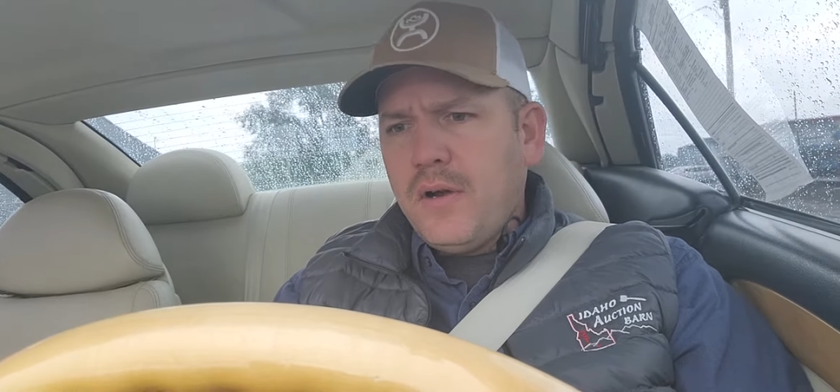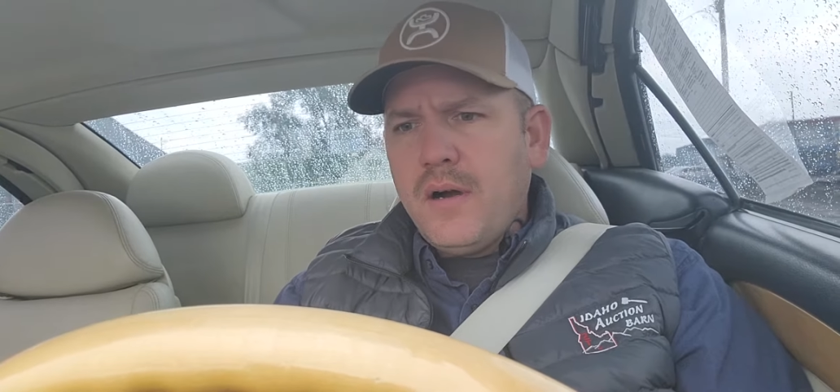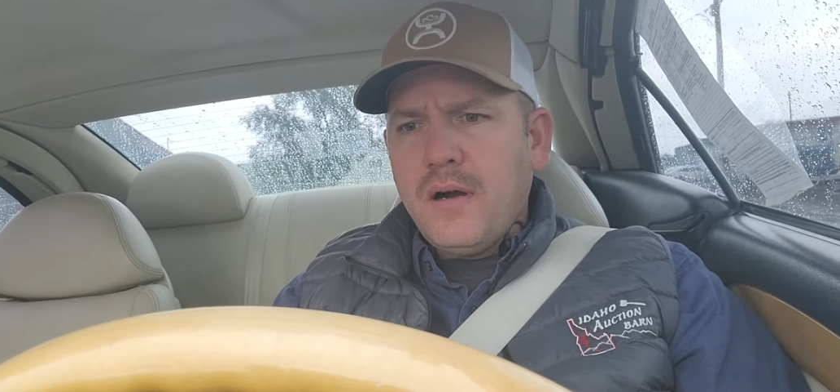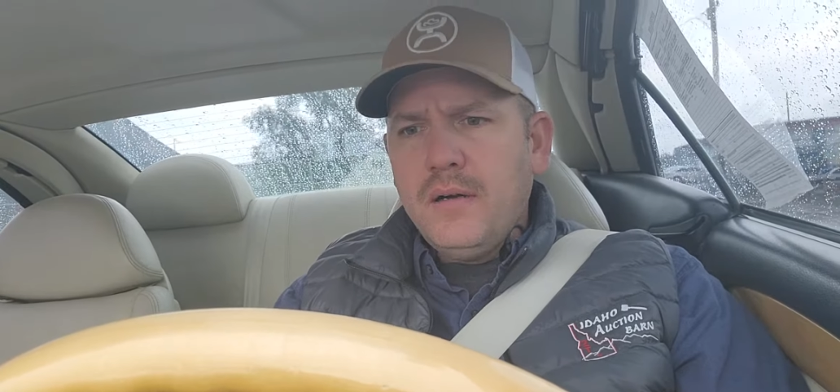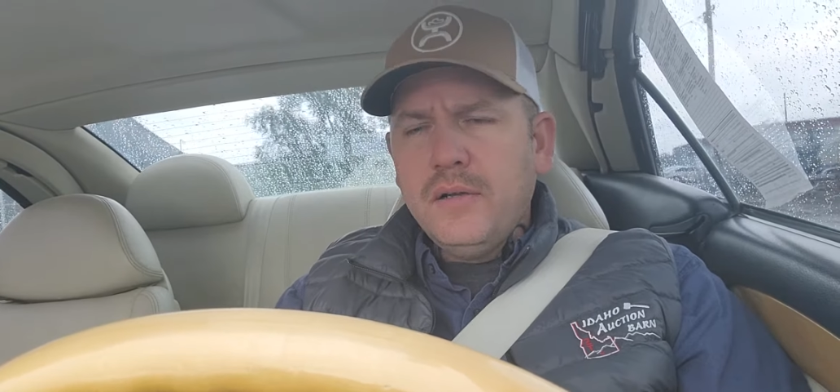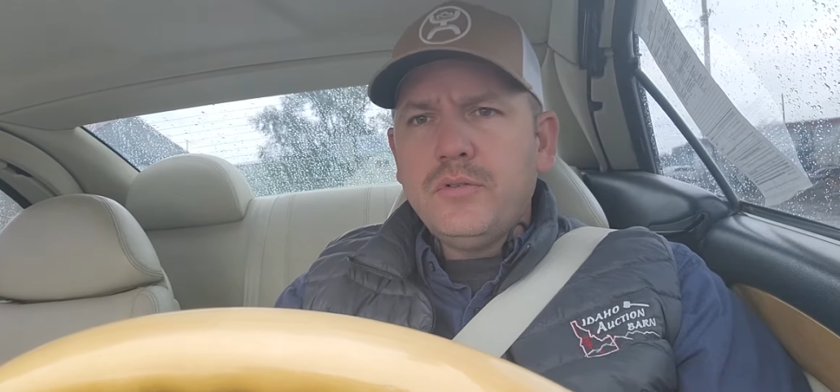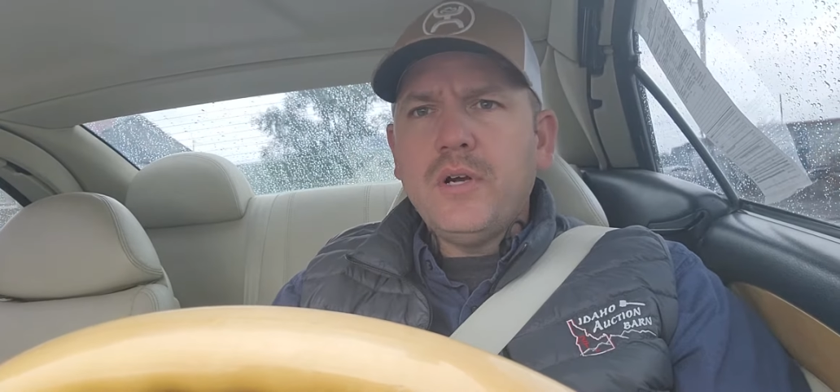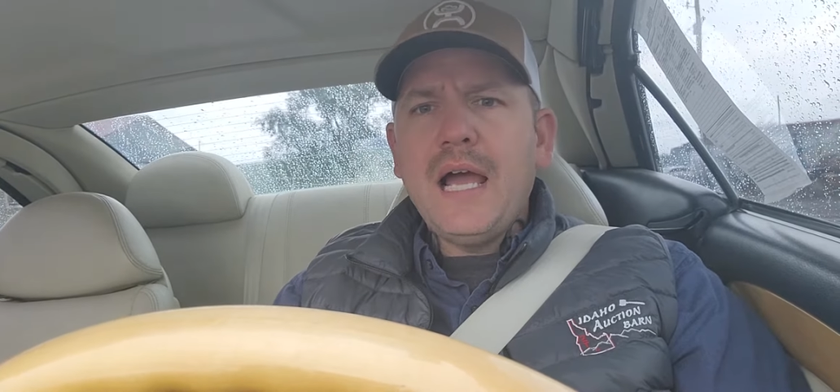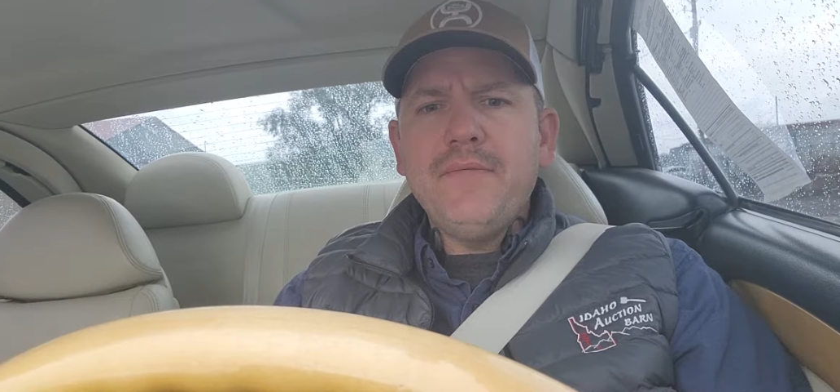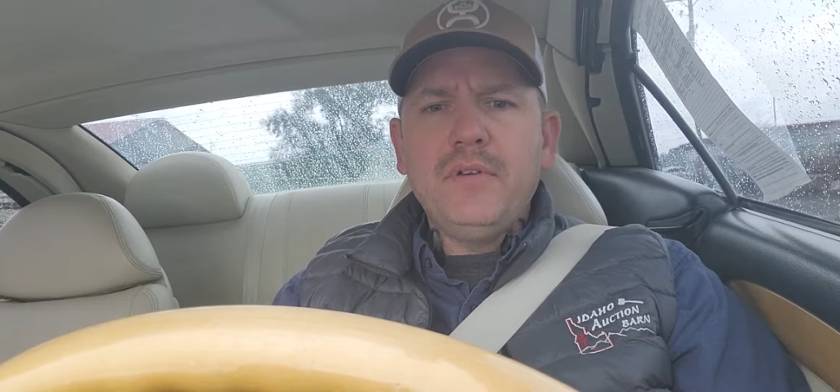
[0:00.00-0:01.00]
car,
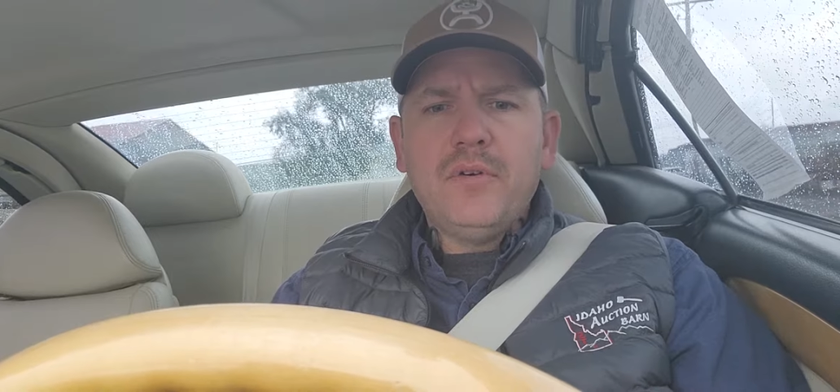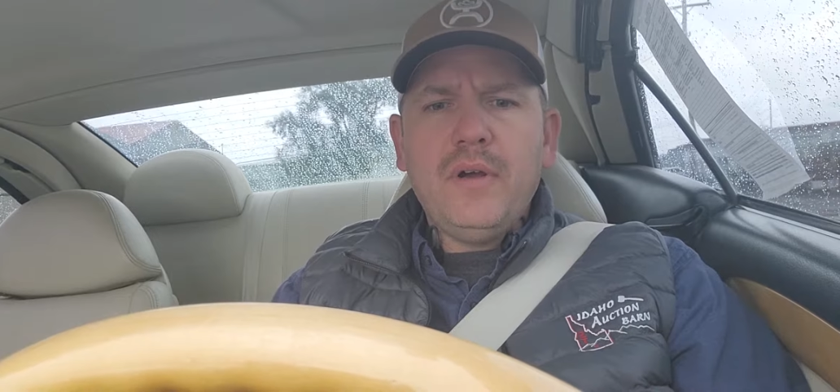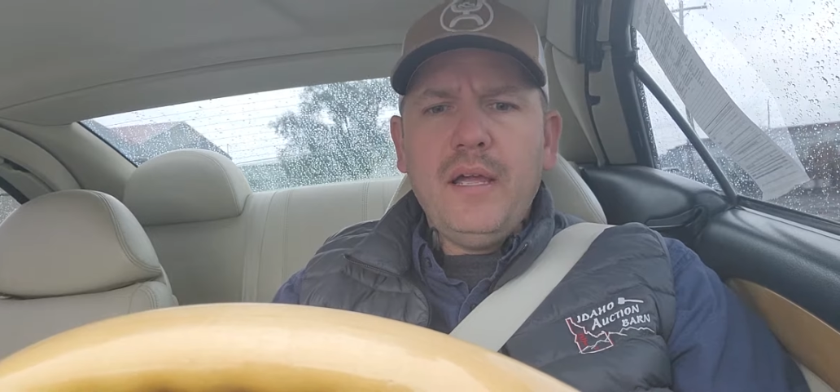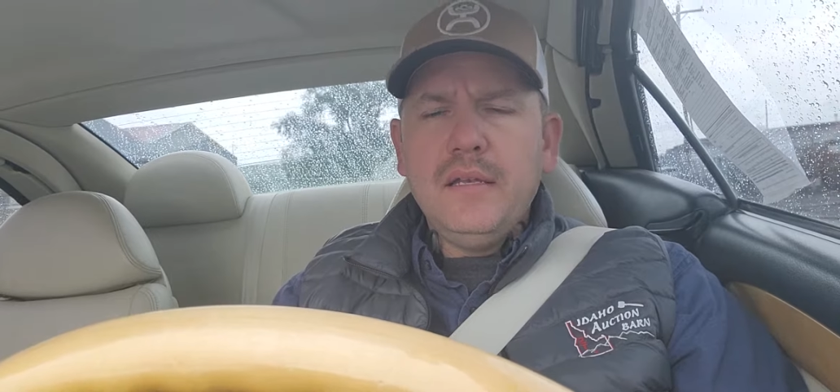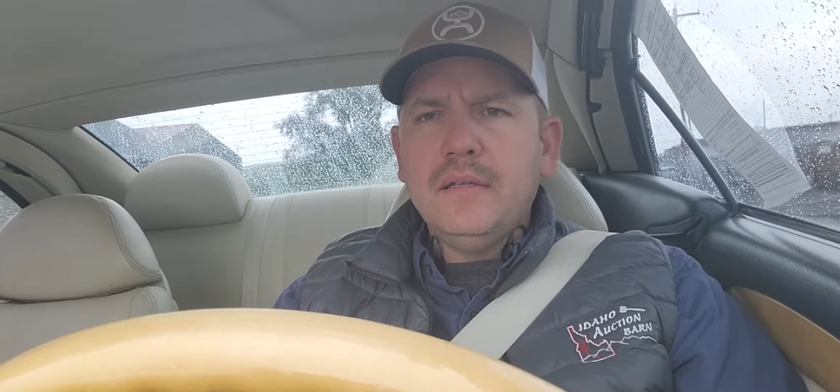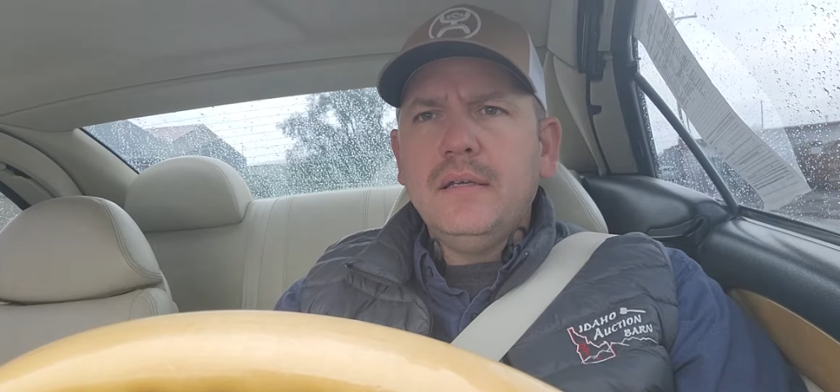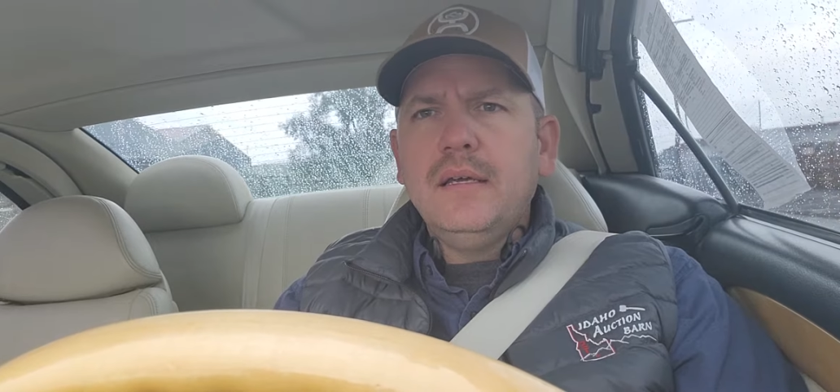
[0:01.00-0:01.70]
driving great,